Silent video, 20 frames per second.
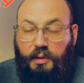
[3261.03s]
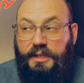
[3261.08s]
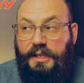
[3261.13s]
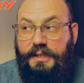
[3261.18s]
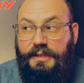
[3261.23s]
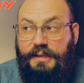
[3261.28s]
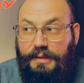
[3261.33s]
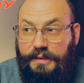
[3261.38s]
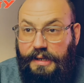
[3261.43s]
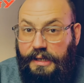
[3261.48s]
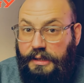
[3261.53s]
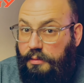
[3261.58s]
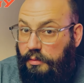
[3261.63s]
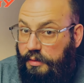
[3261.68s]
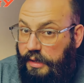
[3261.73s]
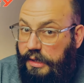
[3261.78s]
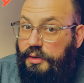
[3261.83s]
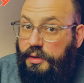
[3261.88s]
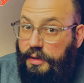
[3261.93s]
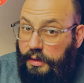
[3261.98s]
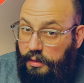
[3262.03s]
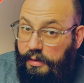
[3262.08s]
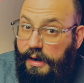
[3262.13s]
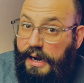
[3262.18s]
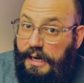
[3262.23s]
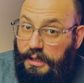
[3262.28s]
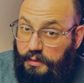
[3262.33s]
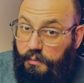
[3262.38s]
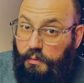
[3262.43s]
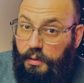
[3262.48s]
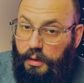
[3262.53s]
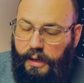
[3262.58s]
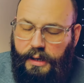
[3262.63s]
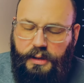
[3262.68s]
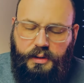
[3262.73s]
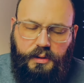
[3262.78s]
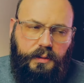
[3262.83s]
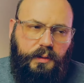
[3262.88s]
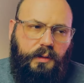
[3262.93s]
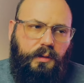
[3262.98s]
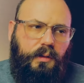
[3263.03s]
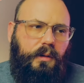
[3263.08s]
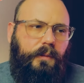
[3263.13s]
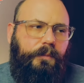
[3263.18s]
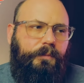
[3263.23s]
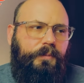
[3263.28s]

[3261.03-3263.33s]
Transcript: which is to say strategic international relations,